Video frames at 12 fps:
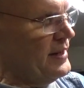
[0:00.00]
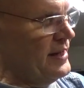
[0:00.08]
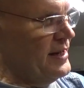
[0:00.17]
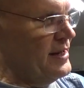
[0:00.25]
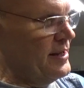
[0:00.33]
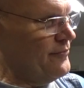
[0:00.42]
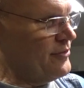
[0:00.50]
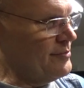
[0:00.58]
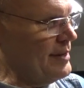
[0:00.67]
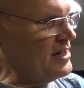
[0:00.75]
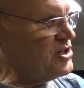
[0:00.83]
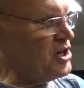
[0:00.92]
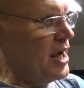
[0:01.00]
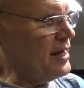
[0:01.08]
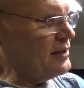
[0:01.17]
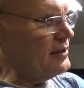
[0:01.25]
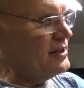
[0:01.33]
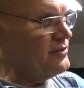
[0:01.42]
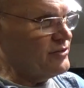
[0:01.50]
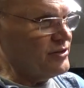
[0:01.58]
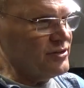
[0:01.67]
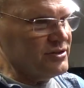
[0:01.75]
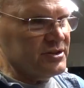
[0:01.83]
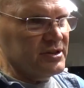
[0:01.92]
And for my shock
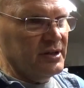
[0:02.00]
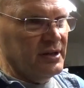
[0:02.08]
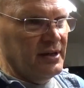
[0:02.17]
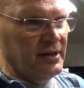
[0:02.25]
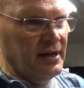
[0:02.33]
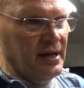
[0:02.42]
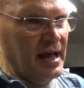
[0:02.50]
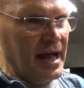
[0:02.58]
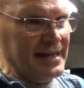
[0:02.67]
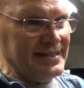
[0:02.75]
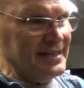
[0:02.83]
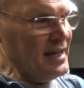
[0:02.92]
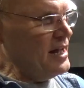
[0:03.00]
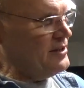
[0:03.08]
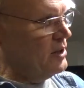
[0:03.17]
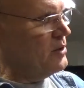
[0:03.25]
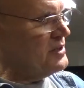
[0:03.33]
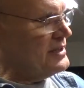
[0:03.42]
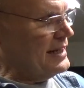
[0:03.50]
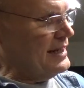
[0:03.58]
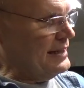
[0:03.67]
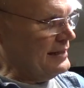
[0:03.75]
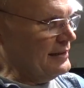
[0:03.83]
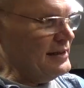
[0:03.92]
levers, I did not notice
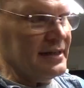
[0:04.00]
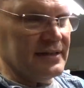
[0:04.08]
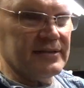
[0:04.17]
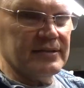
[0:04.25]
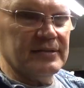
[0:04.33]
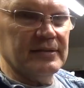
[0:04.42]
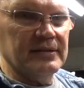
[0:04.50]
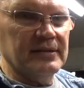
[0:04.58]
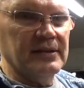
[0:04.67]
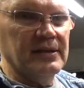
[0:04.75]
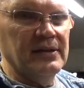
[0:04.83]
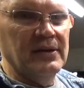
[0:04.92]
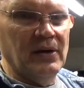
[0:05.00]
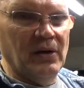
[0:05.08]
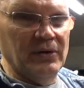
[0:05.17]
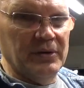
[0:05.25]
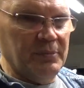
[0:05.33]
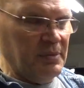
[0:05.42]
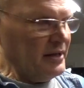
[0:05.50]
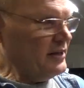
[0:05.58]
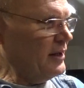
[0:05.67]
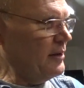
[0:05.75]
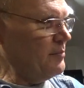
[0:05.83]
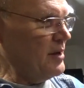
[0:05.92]
any leaks on the
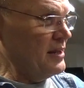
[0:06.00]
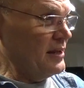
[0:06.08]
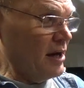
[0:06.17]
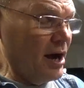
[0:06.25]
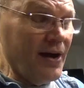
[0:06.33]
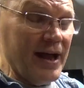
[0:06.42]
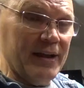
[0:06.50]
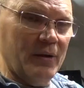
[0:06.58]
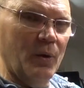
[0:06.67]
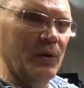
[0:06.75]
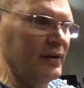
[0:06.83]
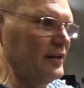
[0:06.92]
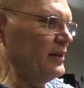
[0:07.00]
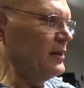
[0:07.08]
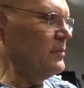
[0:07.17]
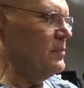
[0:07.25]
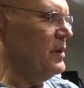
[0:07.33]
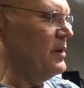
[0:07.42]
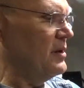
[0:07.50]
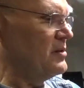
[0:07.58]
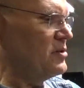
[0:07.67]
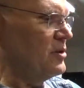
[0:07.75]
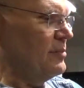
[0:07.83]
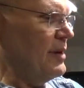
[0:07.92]
pickup, and they all had oil in them.
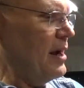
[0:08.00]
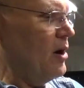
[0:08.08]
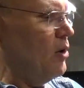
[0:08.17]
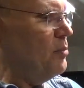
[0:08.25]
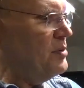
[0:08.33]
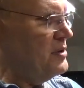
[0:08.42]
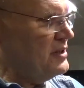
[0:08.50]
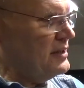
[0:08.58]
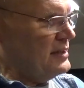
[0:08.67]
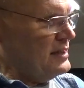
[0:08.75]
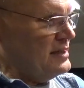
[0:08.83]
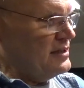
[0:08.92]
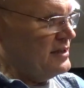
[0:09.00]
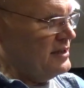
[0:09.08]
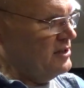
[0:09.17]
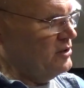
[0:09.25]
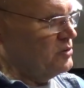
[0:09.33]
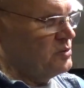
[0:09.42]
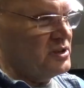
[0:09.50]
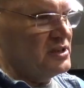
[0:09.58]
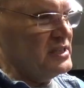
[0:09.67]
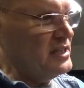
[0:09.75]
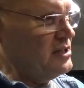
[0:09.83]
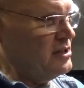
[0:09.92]
And so my hope is that these seals will
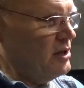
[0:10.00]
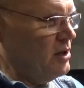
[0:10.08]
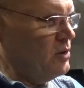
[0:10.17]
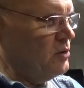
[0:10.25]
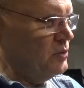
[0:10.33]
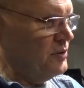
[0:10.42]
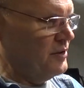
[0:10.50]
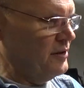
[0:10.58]
continue to hold.